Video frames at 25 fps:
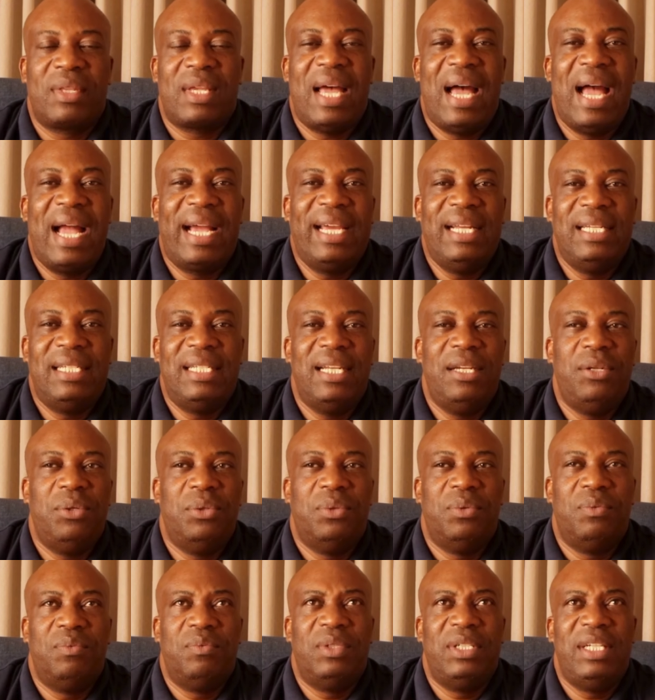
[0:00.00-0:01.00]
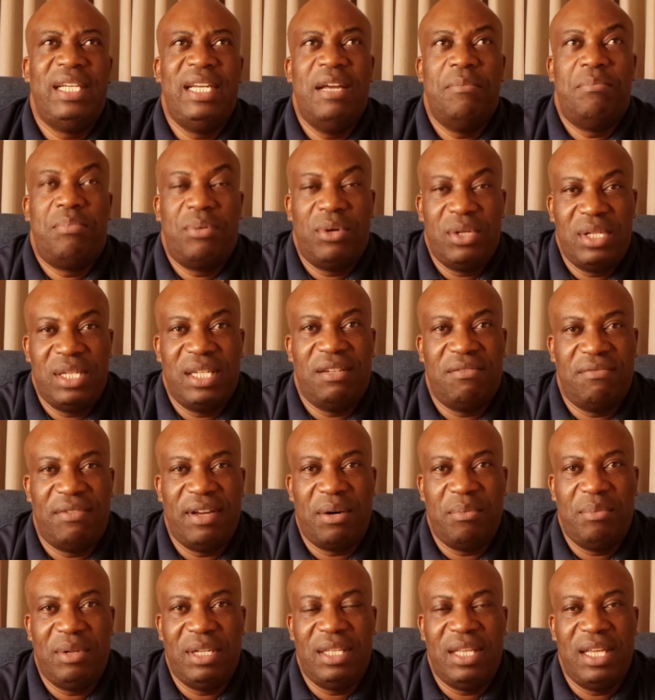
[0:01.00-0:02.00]
I can tell you, in a project
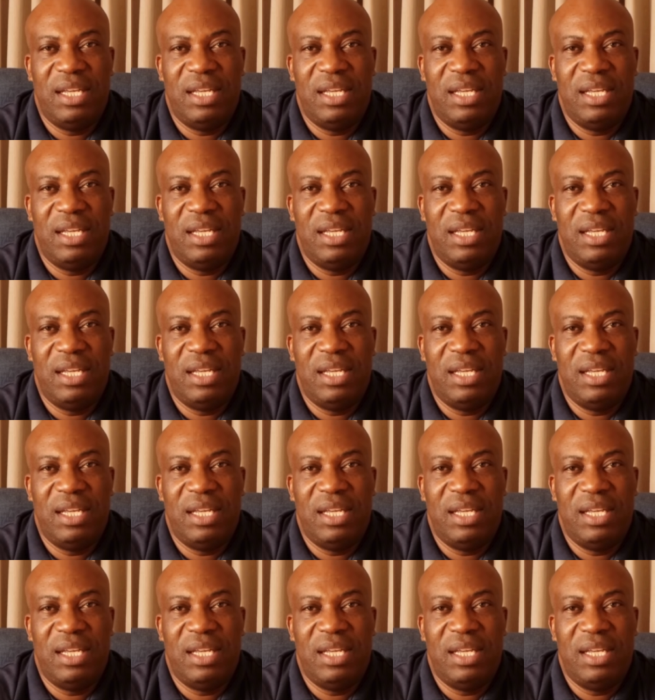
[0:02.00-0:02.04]
environment,